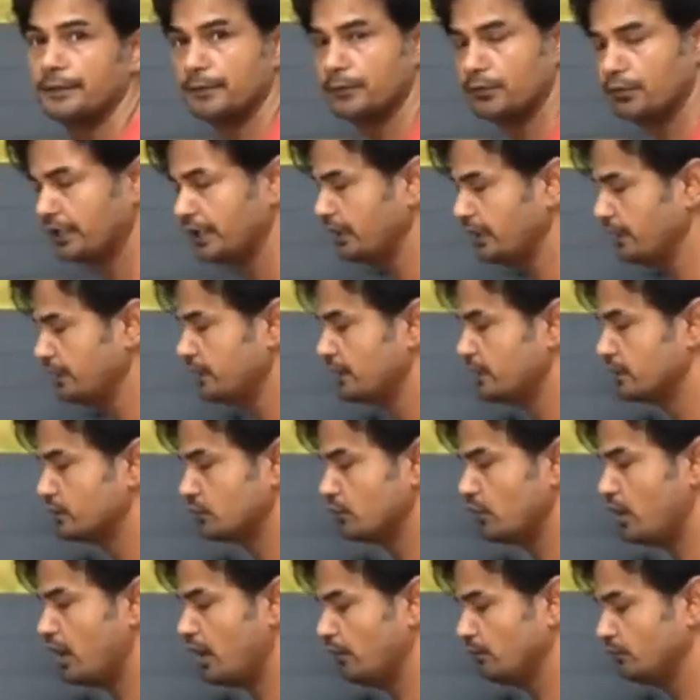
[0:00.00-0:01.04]
Okay,
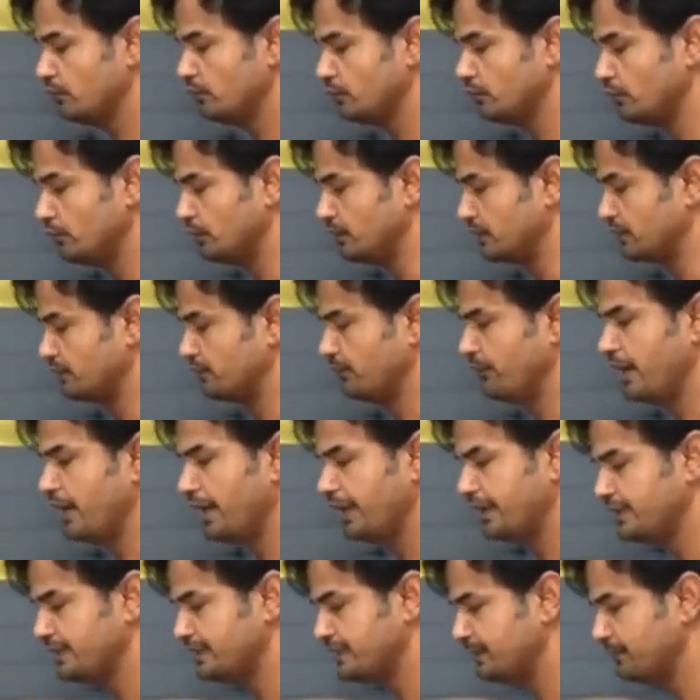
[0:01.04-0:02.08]
so how to do this?
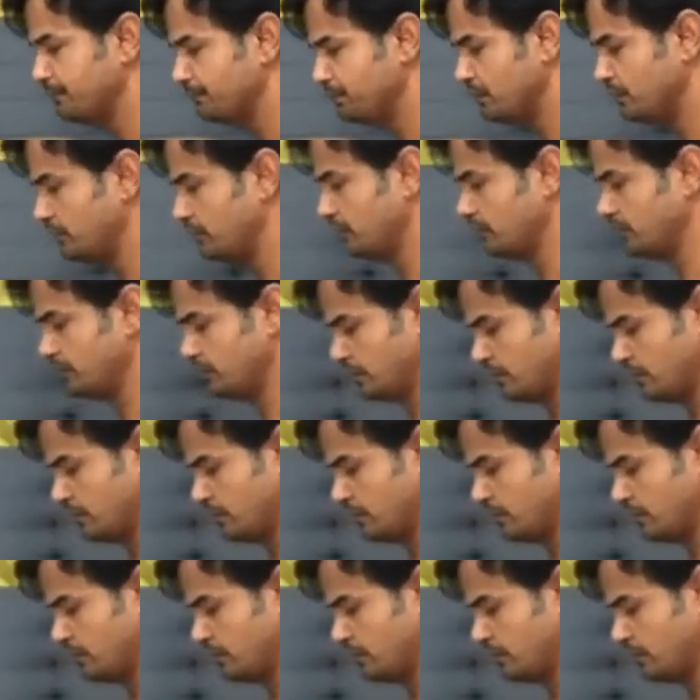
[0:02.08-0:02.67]
Very simple.